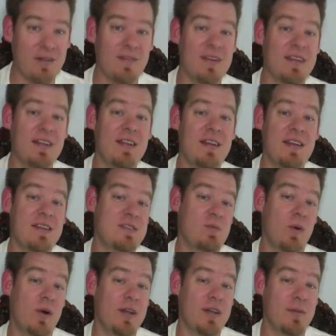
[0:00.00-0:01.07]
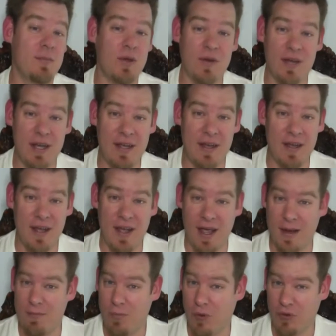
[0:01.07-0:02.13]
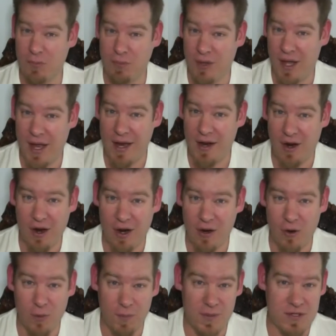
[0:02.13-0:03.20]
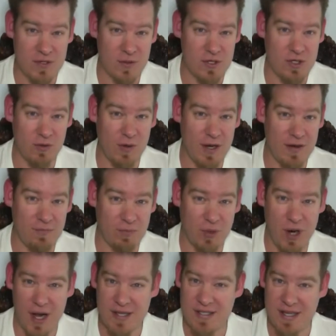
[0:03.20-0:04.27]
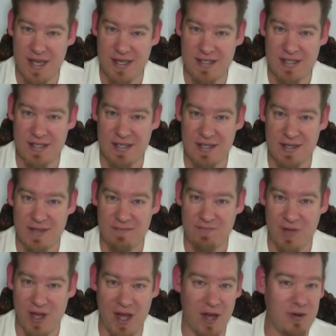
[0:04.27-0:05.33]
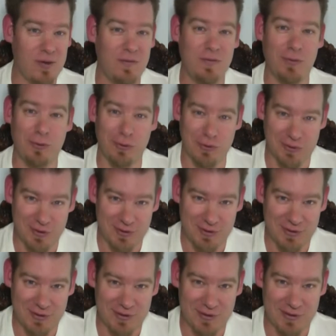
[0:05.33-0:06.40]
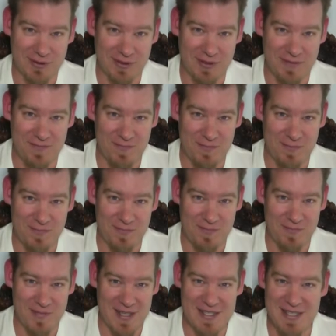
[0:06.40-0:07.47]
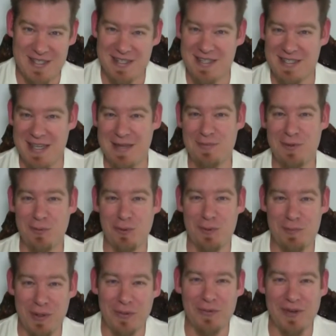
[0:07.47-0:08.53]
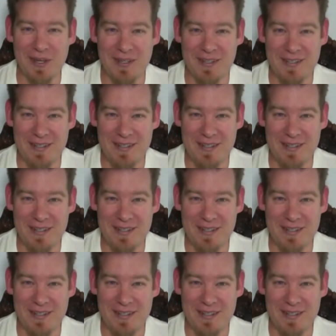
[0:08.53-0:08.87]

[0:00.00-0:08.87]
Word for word: everything that is one community and multiply our open source creative process a hundredfold. This is the team that we're building